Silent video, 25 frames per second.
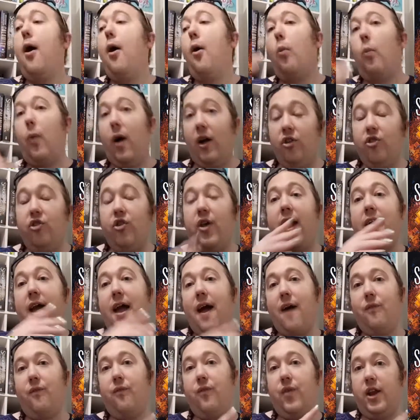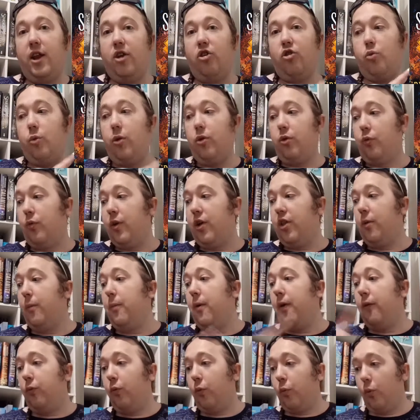Once I have finished with Rhythm
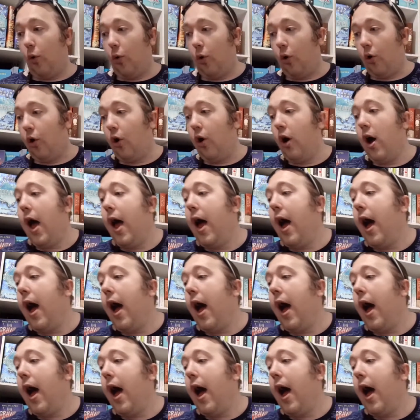of War,